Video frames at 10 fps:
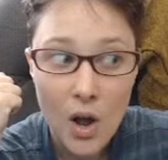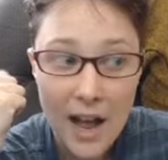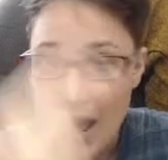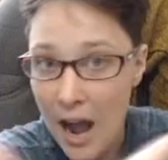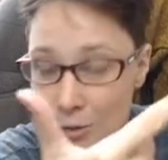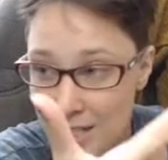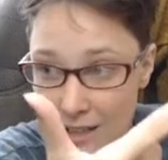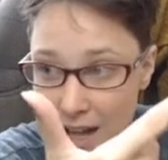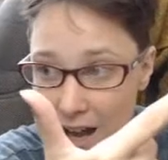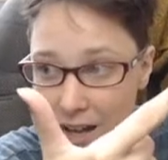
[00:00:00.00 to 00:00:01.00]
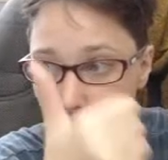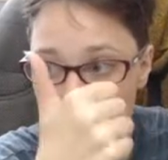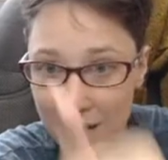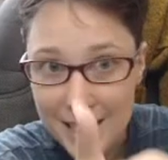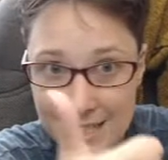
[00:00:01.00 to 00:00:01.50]
And how is it a lie?
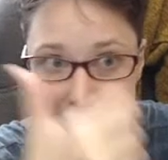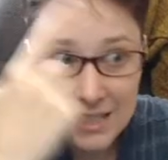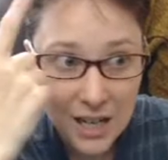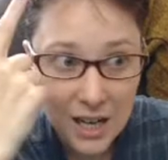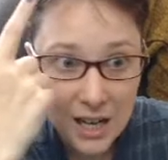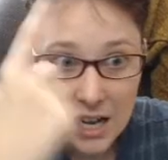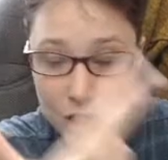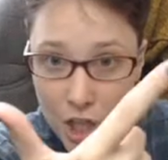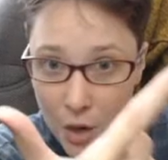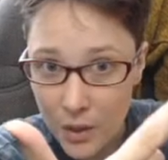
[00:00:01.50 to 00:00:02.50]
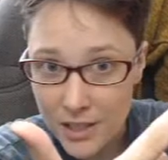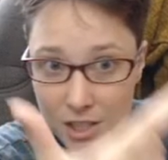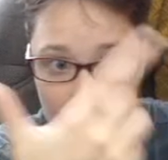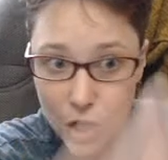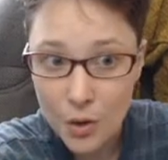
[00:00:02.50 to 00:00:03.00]
What is it? And show
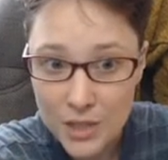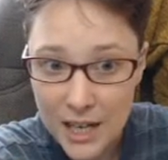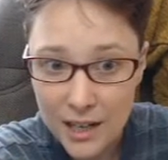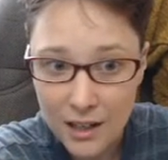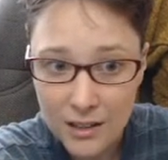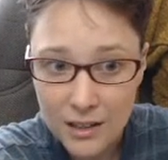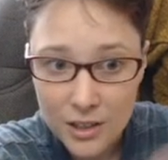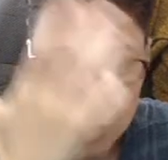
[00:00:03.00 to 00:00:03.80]
us. Show, don't tell.